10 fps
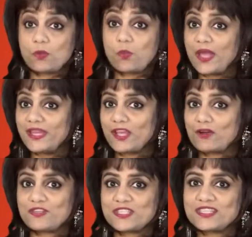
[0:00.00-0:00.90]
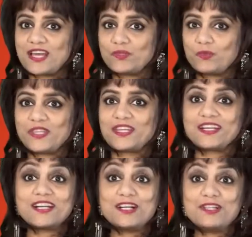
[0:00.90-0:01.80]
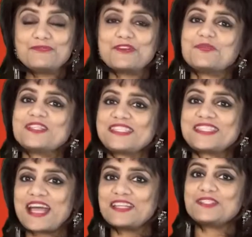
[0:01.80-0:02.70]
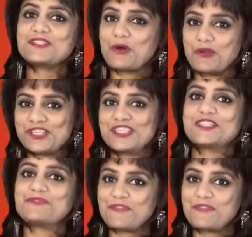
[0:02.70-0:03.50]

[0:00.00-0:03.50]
the wedding of a son with a girl from a status-conscious